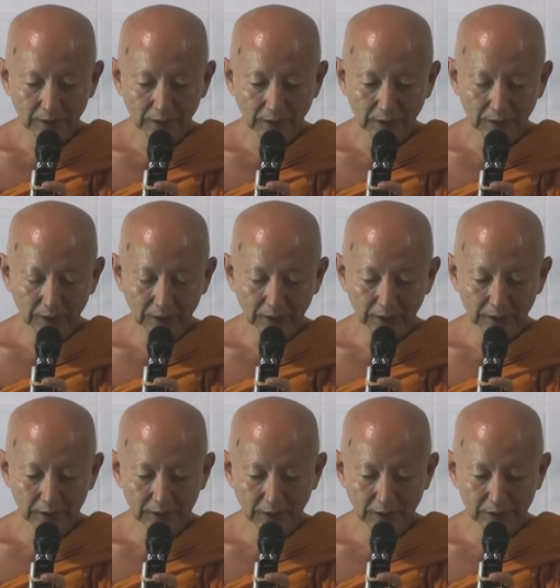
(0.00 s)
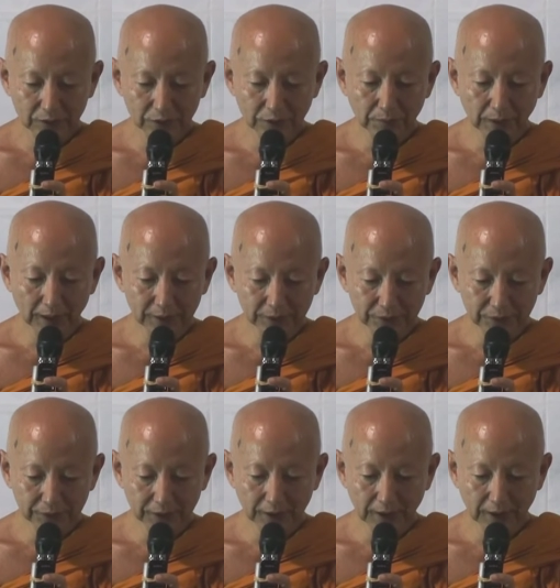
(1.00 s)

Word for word: Uh, attain stream entry.